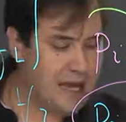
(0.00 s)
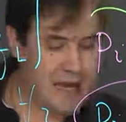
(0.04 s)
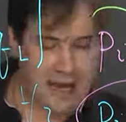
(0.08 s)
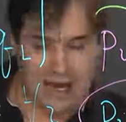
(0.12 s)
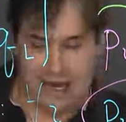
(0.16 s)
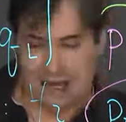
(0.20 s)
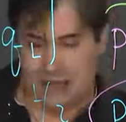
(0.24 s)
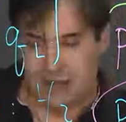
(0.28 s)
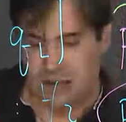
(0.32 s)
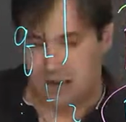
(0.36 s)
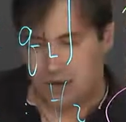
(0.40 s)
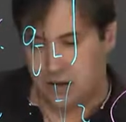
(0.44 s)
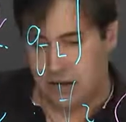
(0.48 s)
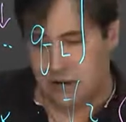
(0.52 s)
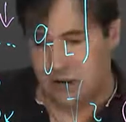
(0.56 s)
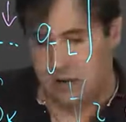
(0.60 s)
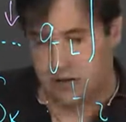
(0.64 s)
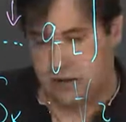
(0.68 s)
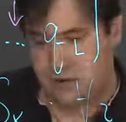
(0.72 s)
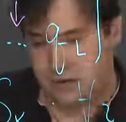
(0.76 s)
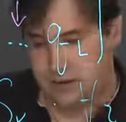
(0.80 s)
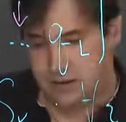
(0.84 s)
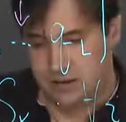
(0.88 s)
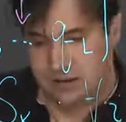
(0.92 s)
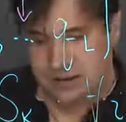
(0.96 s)
and
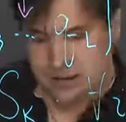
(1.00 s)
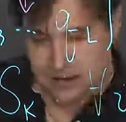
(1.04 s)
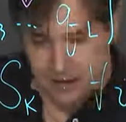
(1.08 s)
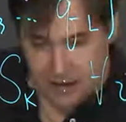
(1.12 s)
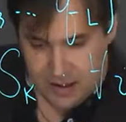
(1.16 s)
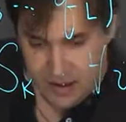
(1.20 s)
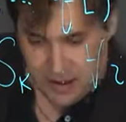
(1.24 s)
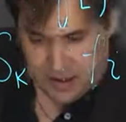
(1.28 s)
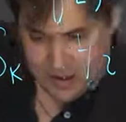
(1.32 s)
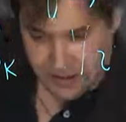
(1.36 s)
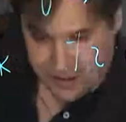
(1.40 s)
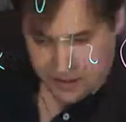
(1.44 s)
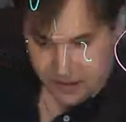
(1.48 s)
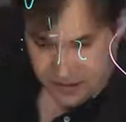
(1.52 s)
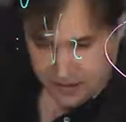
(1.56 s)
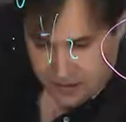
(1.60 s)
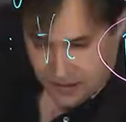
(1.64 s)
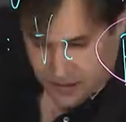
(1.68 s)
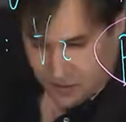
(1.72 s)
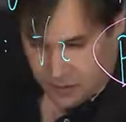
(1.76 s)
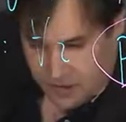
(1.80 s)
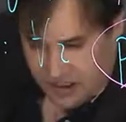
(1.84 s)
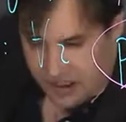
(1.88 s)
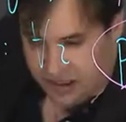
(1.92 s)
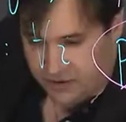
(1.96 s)

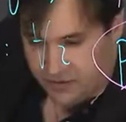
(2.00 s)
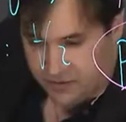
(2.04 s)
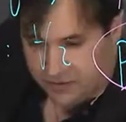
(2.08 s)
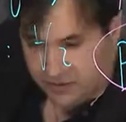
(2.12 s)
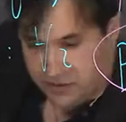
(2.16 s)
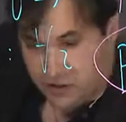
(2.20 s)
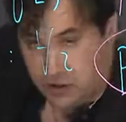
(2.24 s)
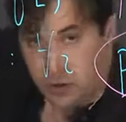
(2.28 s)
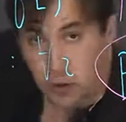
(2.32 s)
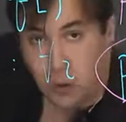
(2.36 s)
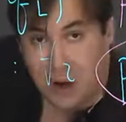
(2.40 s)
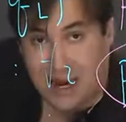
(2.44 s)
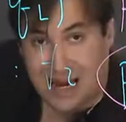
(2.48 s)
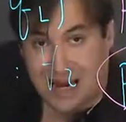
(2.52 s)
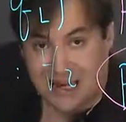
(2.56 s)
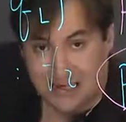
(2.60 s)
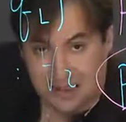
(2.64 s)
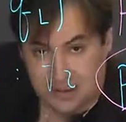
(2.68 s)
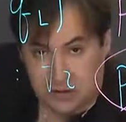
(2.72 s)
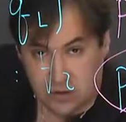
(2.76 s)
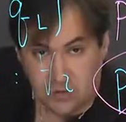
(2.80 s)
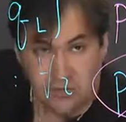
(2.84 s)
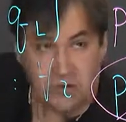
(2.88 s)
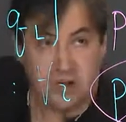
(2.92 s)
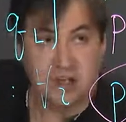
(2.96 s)
we have
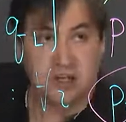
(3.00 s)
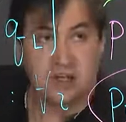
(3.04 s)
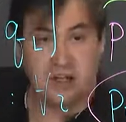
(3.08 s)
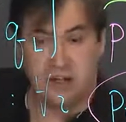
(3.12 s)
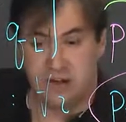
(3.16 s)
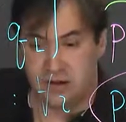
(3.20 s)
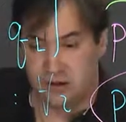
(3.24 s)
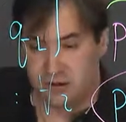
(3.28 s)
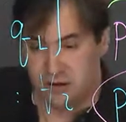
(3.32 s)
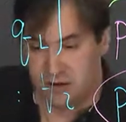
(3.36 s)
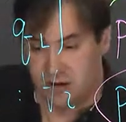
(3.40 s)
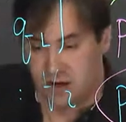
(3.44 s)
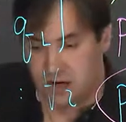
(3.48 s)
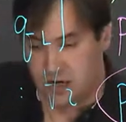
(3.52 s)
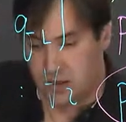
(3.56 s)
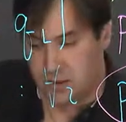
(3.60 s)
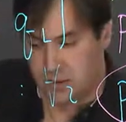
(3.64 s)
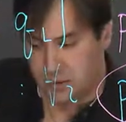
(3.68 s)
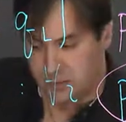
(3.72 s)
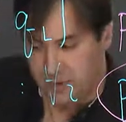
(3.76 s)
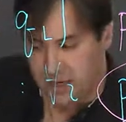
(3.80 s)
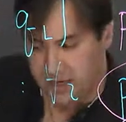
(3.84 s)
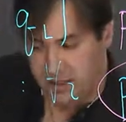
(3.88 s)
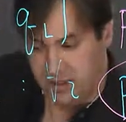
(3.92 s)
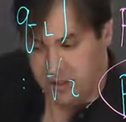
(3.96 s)
Qs over here. I will
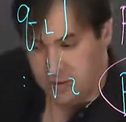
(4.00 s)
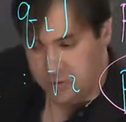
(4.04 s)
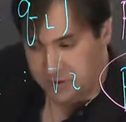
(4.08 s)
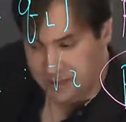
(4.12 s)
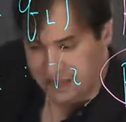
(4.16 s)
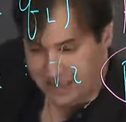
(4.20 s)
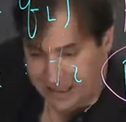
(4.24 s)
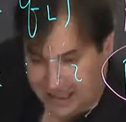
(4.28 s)
write it a bit